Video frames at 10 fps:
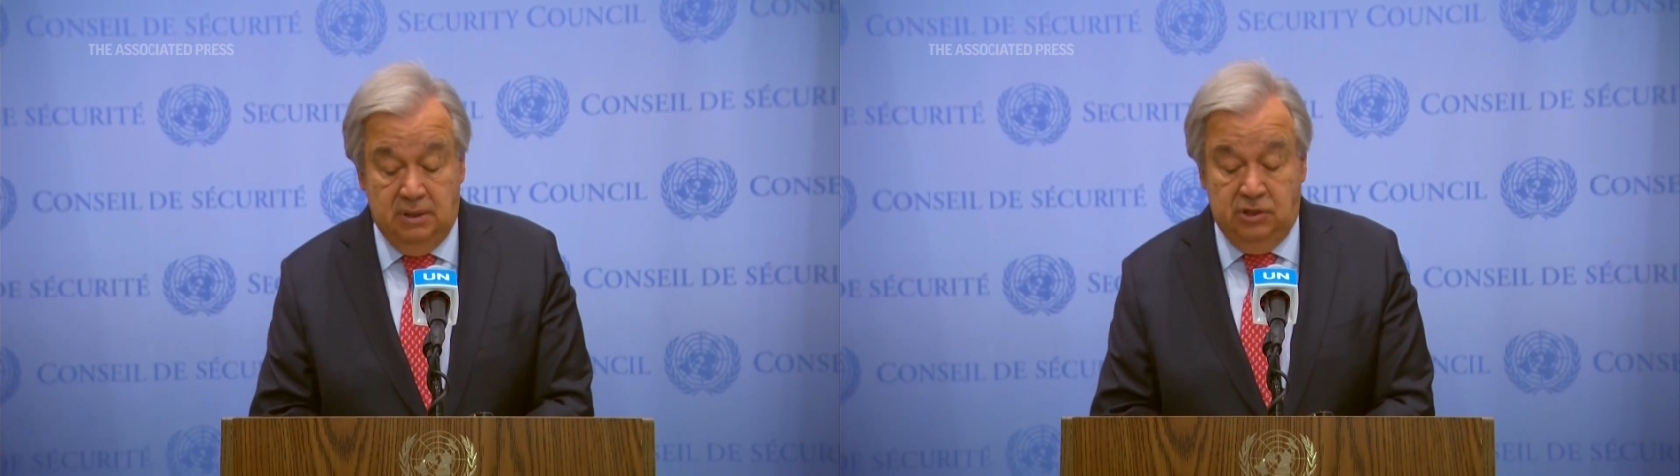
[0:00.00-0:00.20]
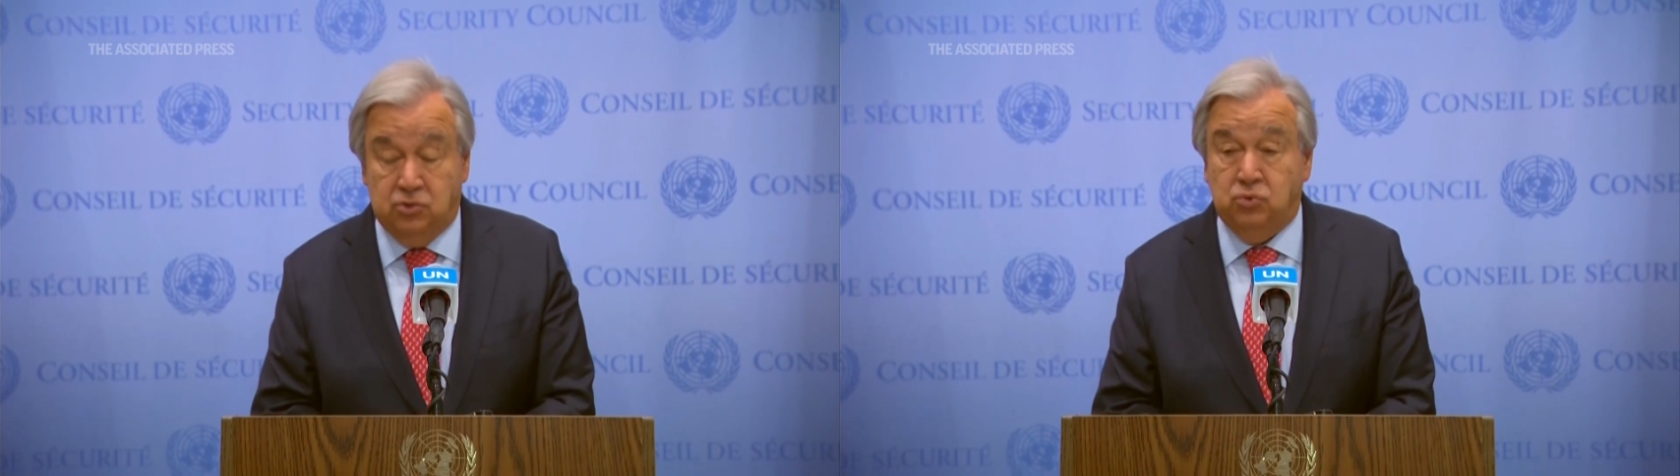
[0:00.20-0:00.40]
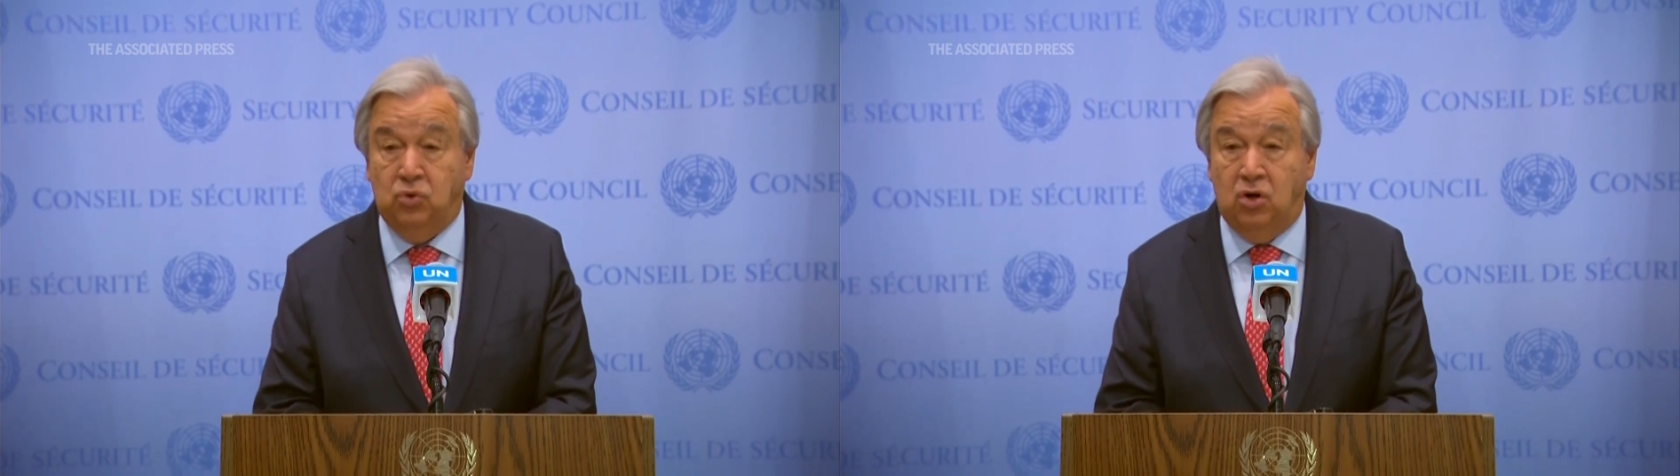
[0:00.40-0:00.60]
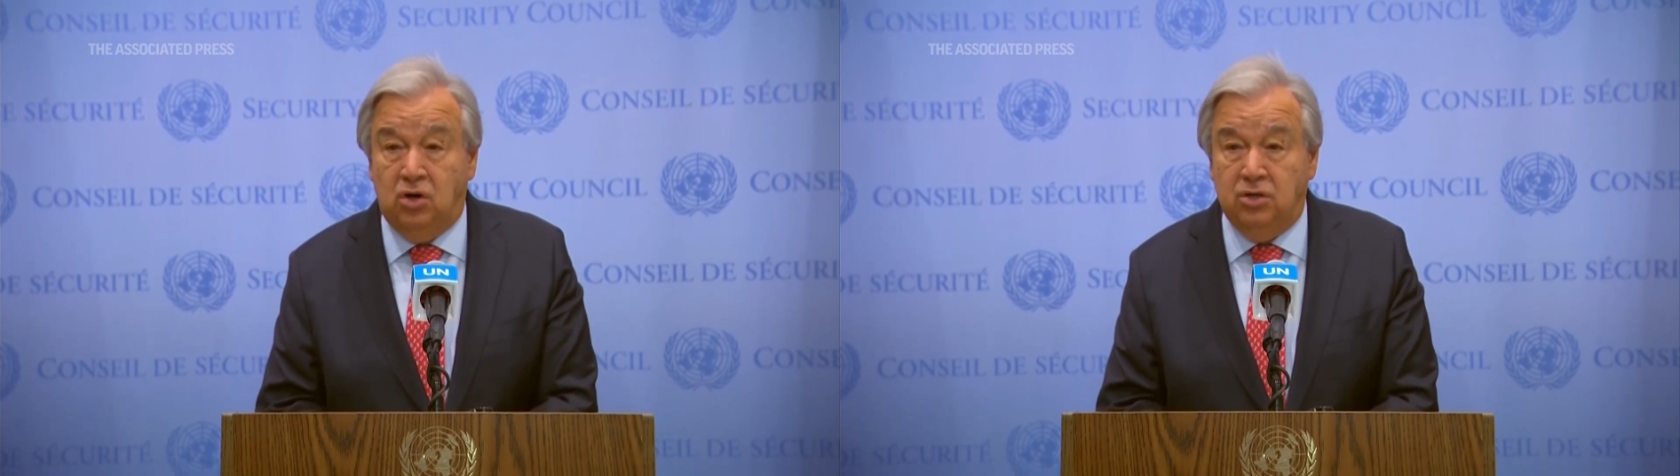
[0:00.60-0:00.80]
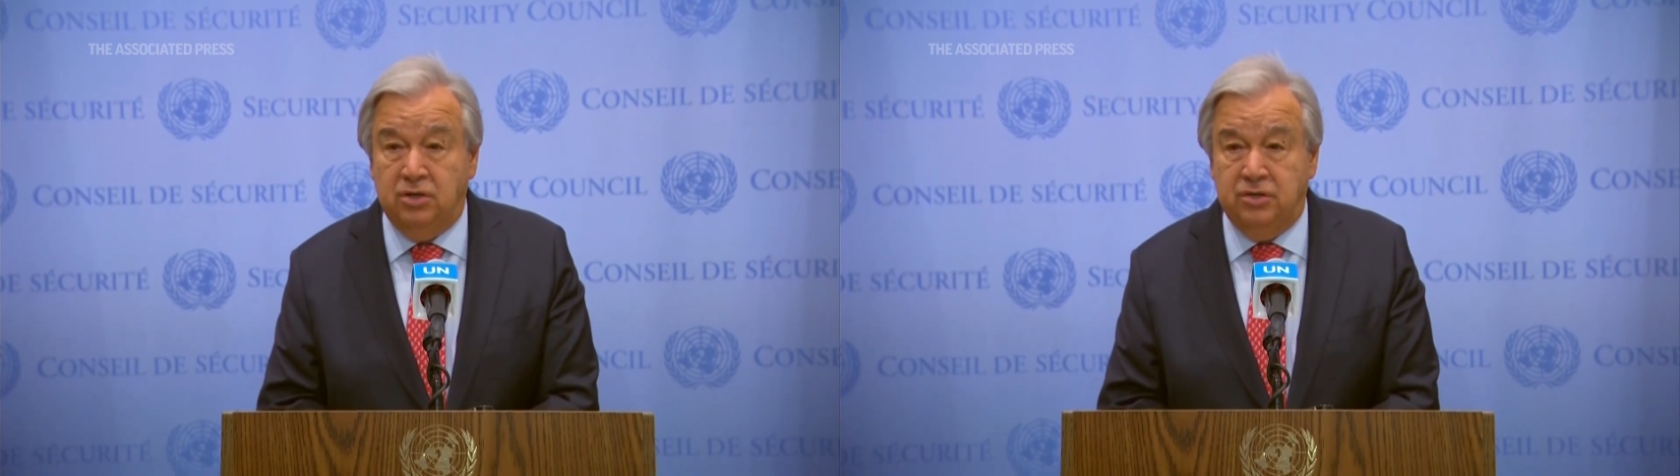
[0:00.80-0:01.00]
is to
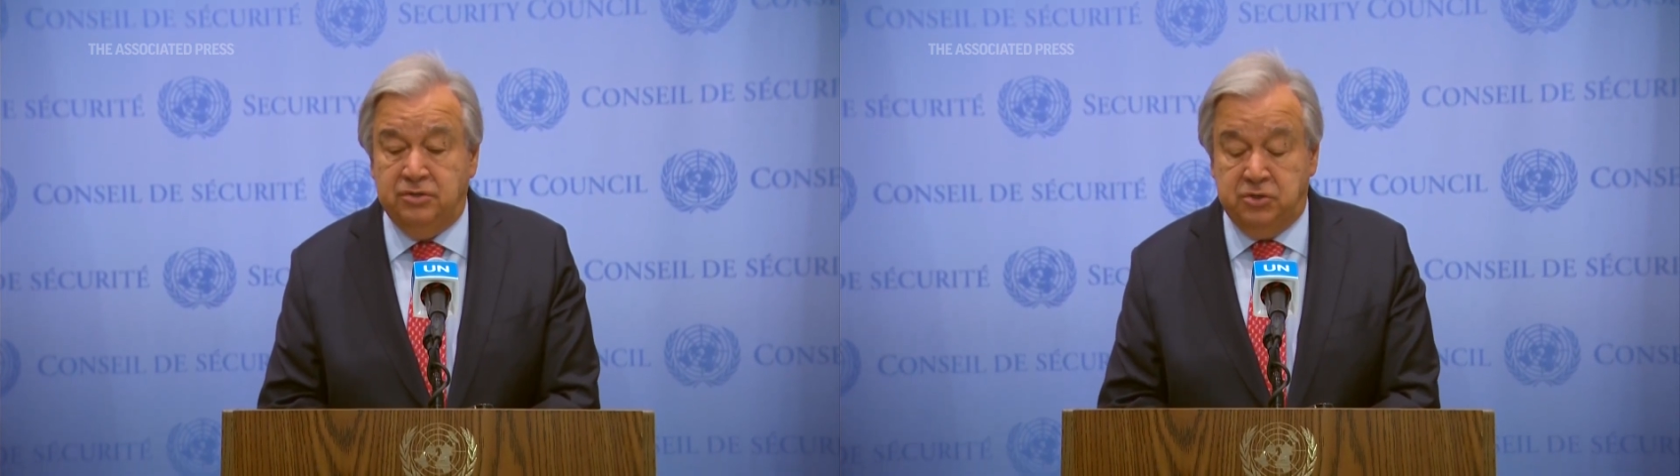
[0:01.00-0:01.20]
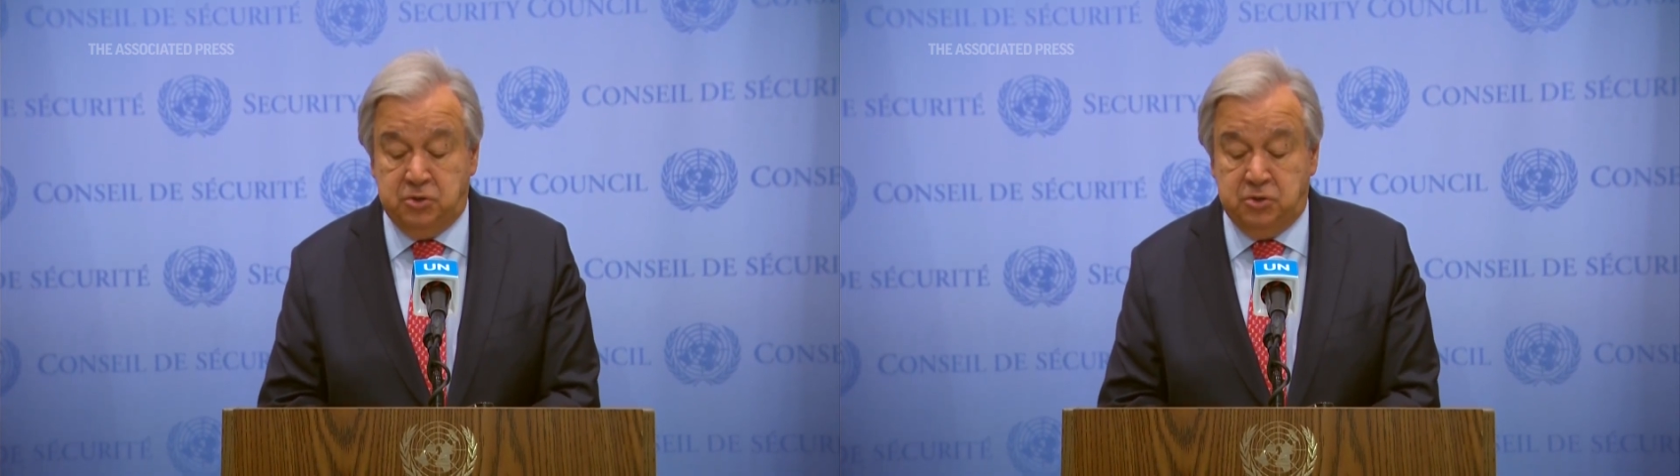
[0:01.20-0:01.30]
honor the